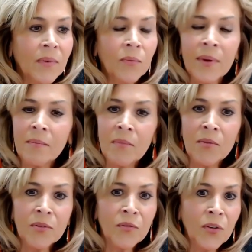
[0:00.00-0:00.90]
We
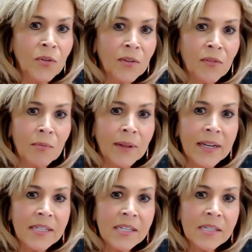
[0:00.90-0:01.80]
moved a few different
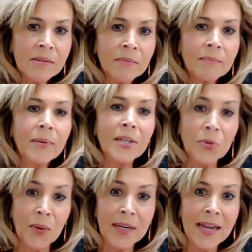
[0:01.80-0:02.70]
places
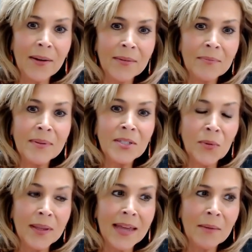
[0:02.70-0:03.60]
between
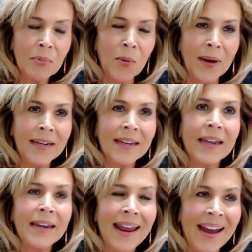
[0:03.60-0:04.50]
that point
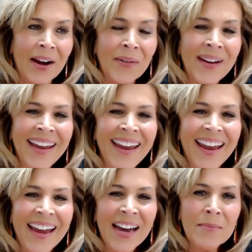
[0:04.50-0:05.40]
and now.
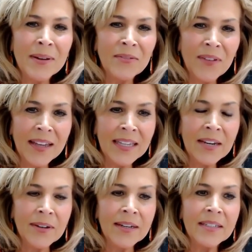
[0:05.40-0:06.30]
But finally, he
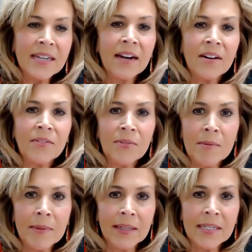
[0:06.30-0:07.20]
retired from
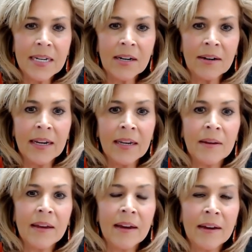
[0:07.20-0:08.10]
the military
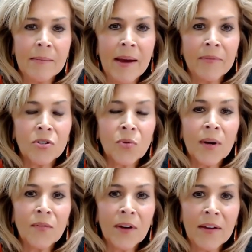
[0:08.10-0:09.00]
after
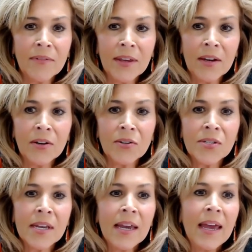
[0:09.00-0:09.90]
25 years.